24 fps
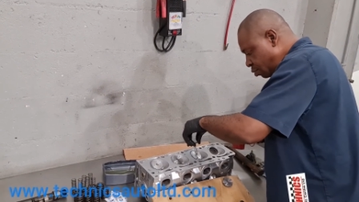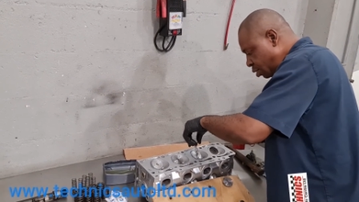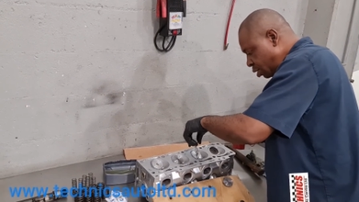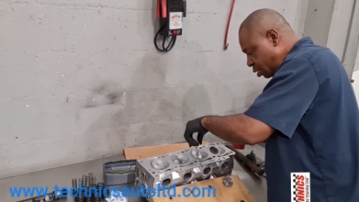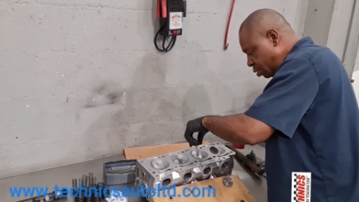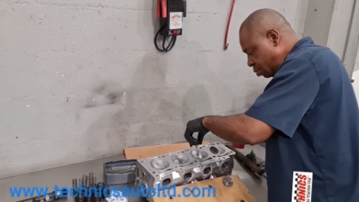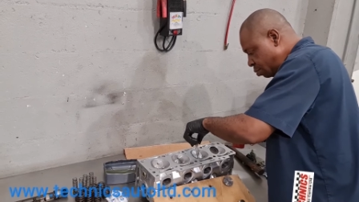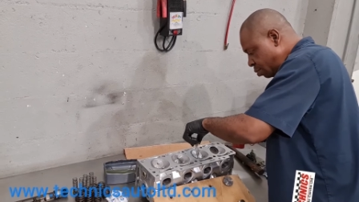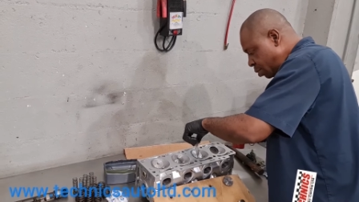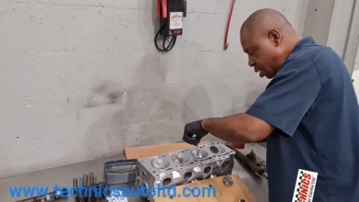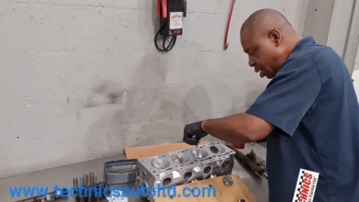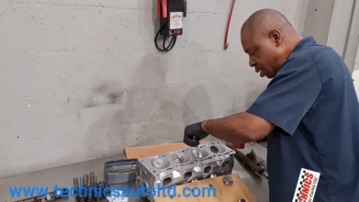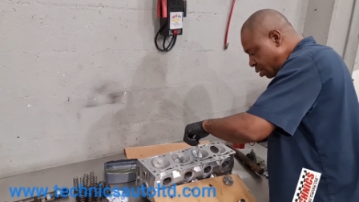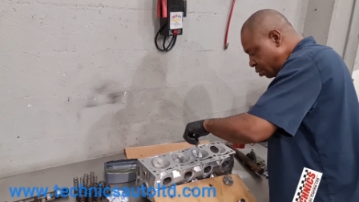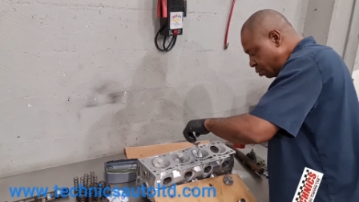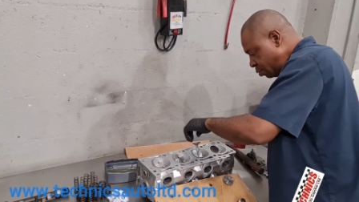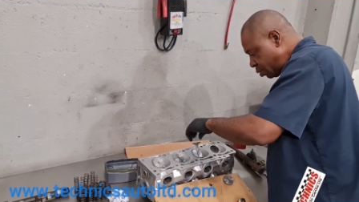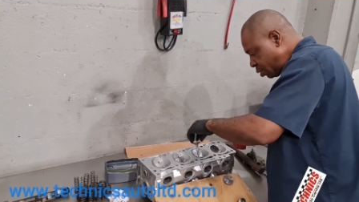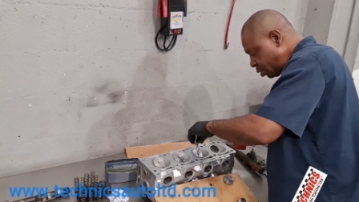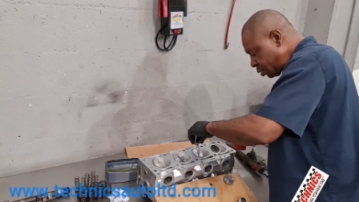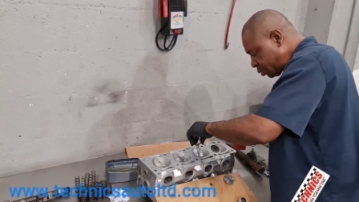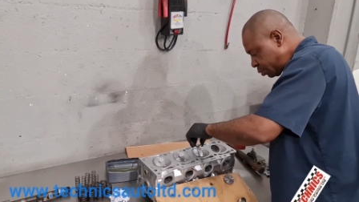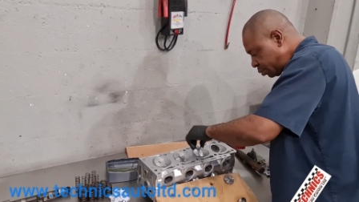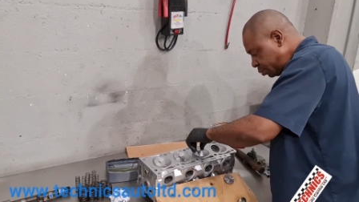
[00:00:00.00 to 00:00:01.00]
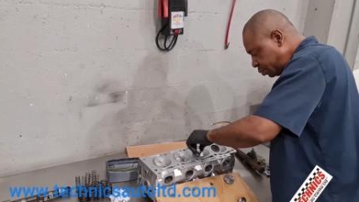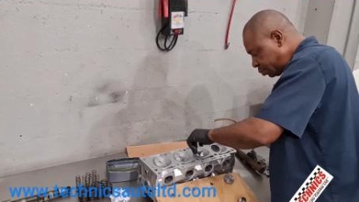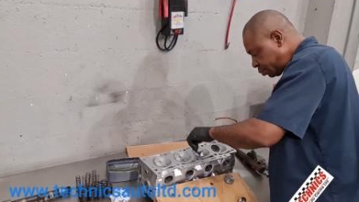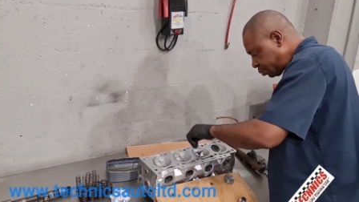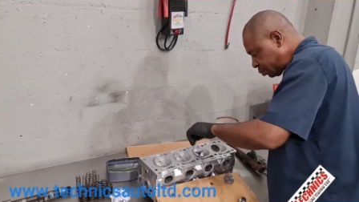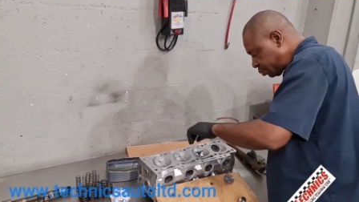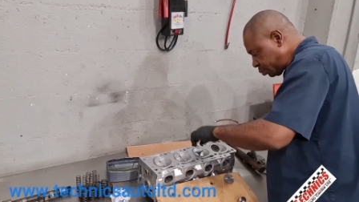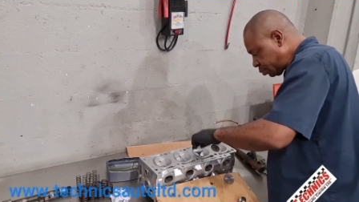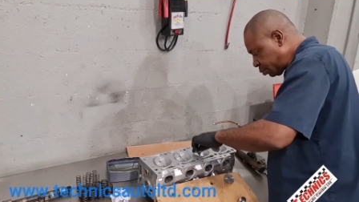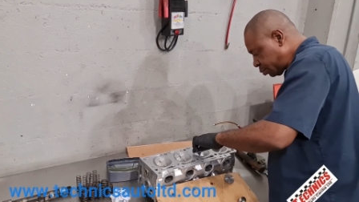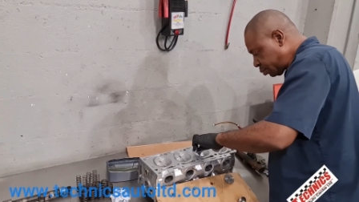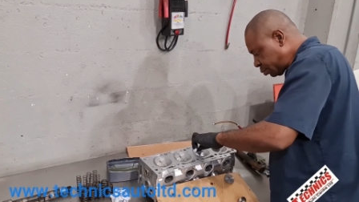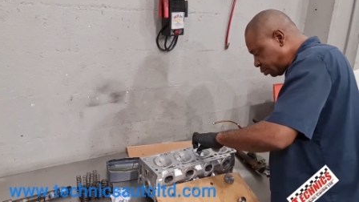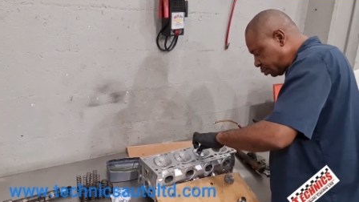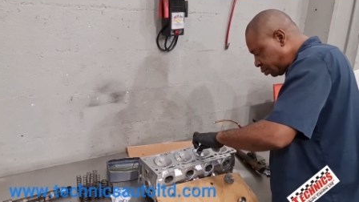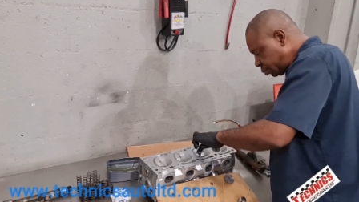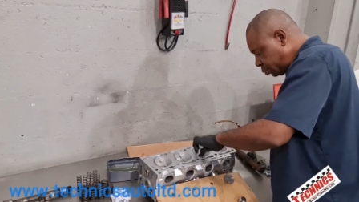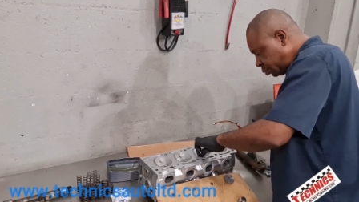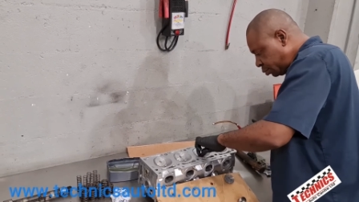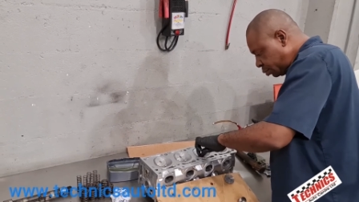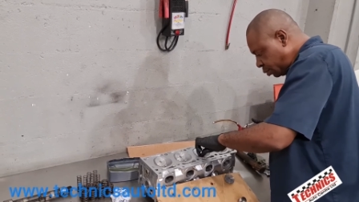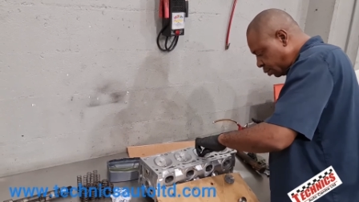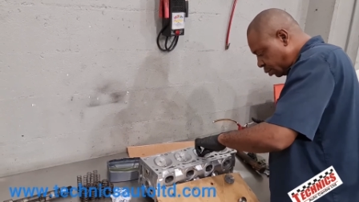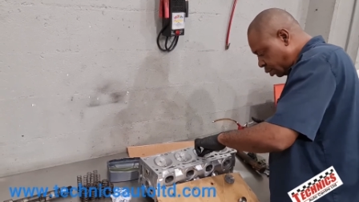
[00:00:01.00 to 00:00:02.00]
one by one,
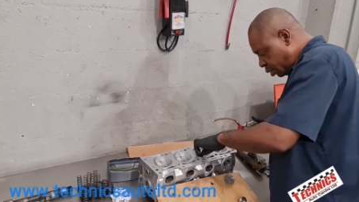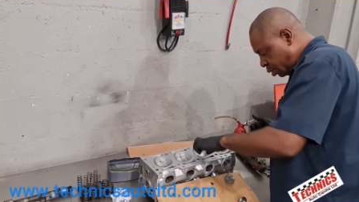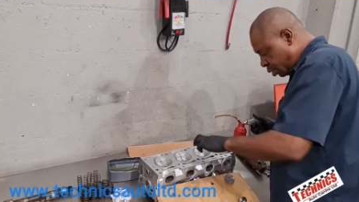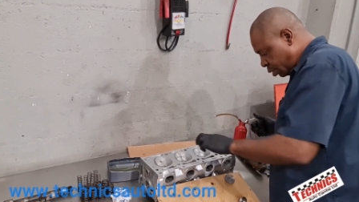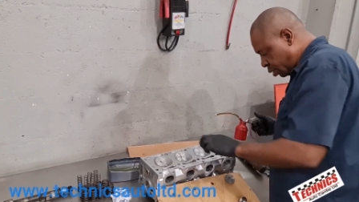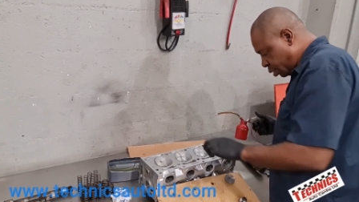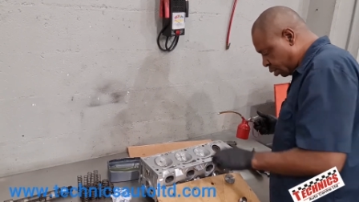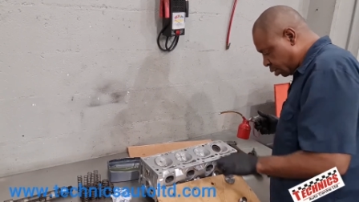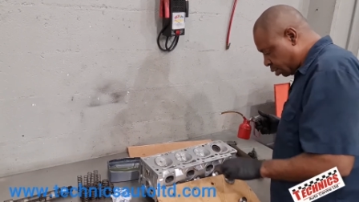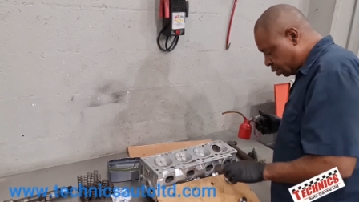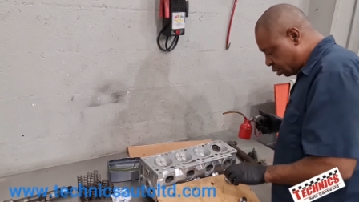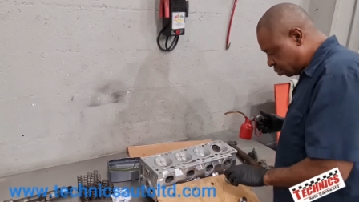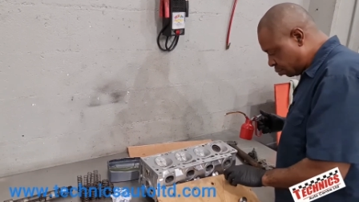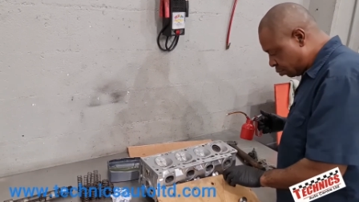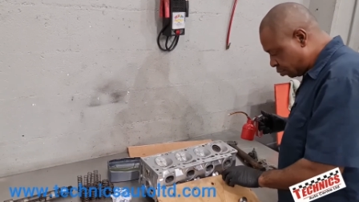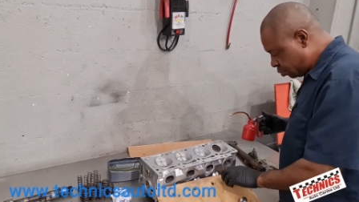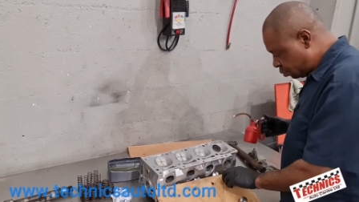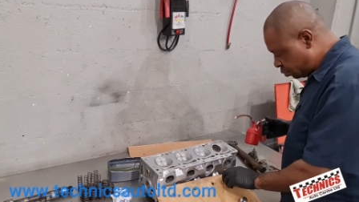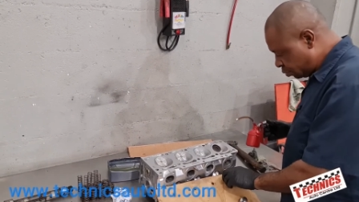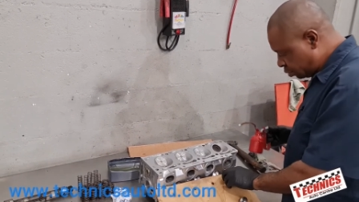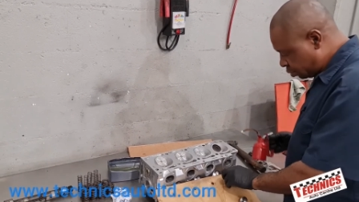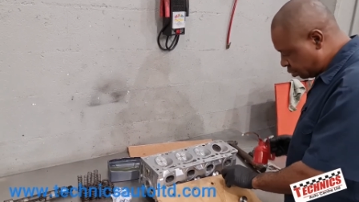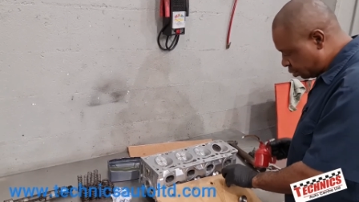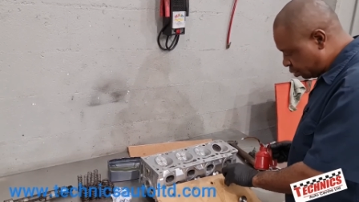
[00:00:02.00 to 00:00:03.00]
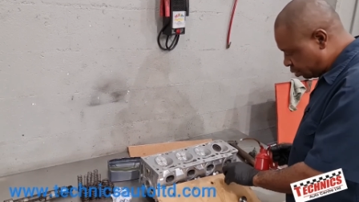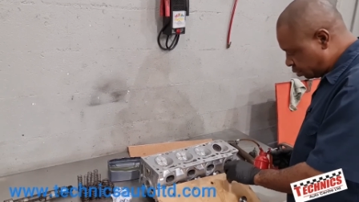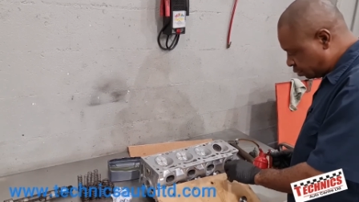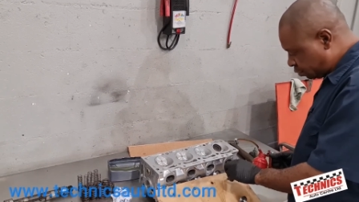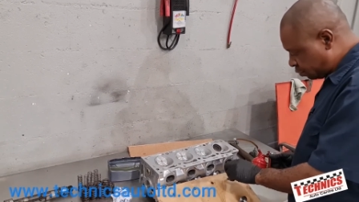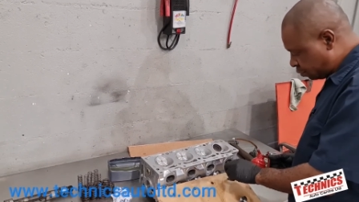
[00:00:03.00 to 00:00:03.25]
and I'm going in